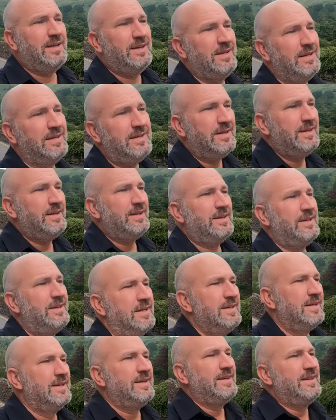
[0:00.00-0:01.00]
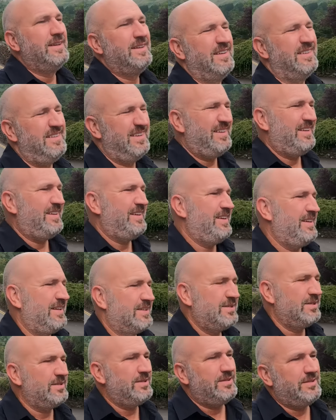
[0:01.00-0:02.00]
Well, of course it's touristy. What are
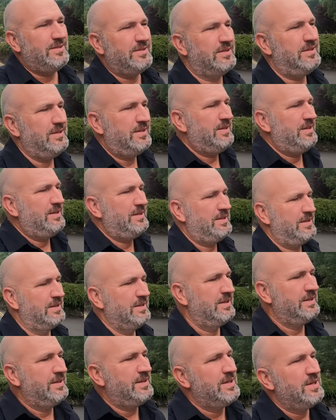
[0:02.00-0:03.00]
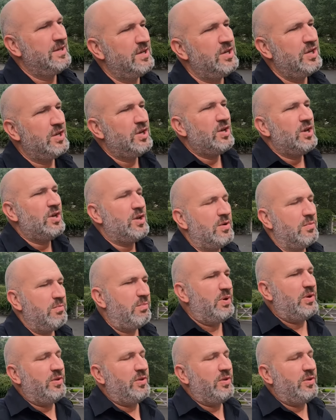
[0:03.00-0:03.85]
you doing? Where are tourists?